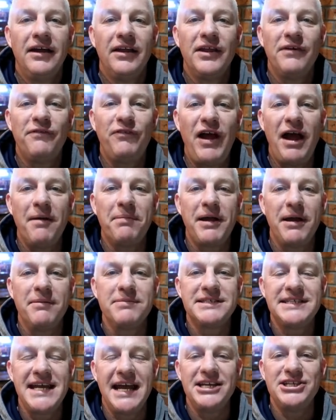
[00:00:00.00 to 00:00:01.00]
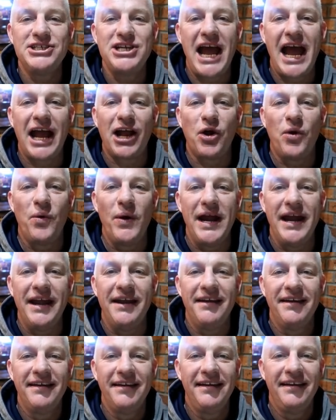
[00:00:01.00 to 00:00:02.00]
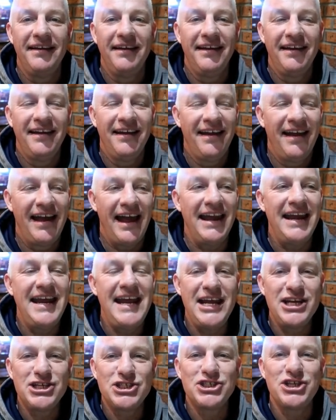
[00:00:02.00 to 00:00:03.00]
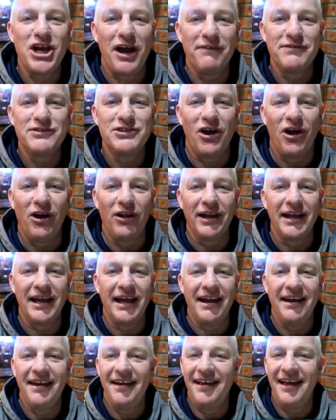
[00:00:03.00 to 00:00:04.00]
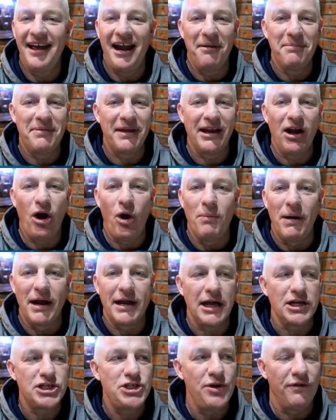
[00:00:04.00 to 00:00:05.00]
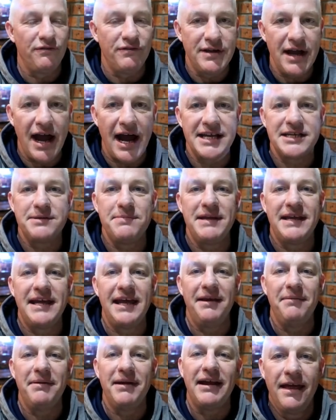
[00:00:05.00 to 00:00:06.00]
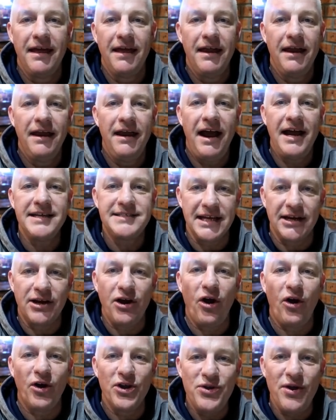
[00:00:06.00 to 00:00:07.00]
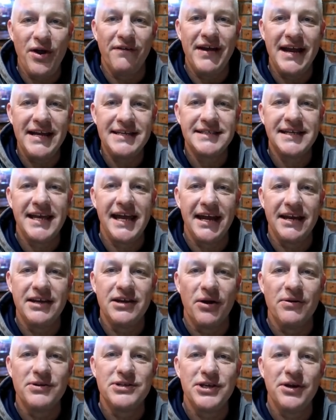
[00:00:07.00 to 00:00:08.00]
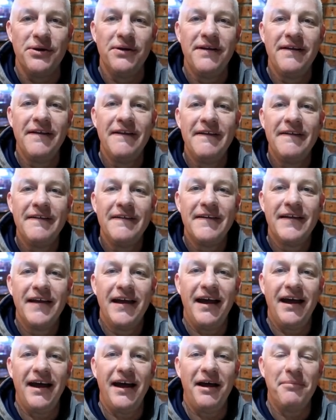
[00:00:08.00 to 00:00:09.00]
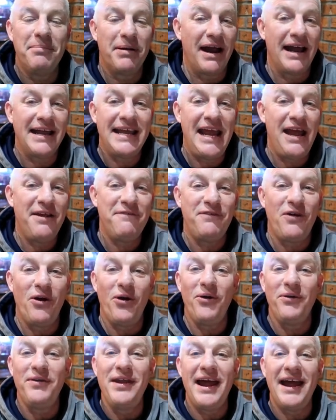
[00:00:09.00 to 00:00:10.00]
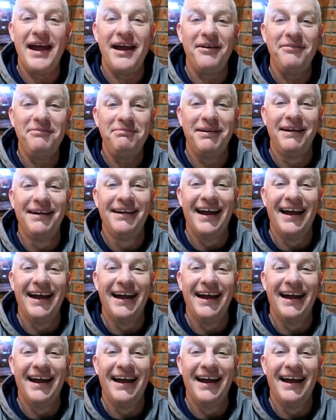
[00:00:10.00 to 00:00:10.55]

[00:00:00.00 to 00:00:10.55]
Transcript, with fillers: The flop comes ten, jack, queen, and he shoves all in. And I'm thinking, oh my gosh, you've got to be kidding me. I said, Carl, you have ace, king, don't you? Uh, but I can't fold now.